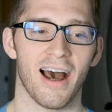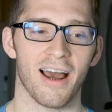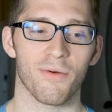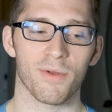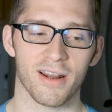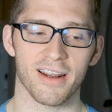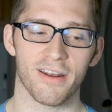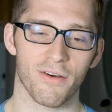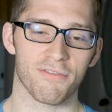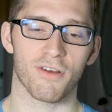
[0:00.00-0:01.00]
I would,
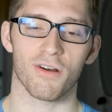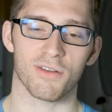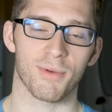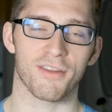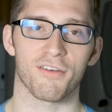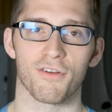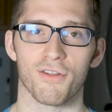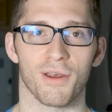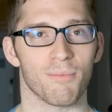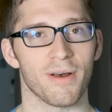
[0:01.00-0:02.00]
you know, I've talked about the
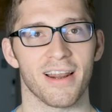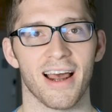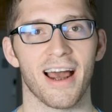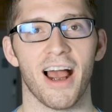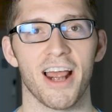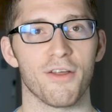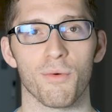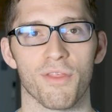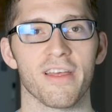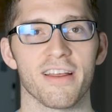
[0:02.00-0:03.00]
knurling, but I
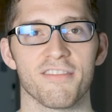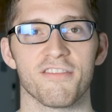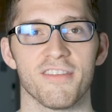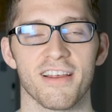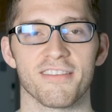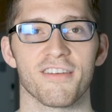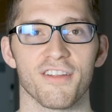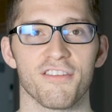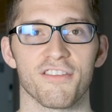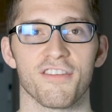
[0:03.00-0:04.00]
don't think it's
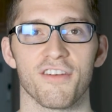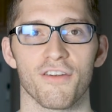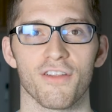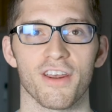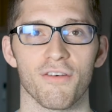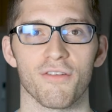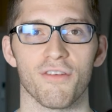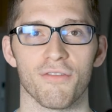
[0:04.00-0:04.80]
necessarily just the knurling.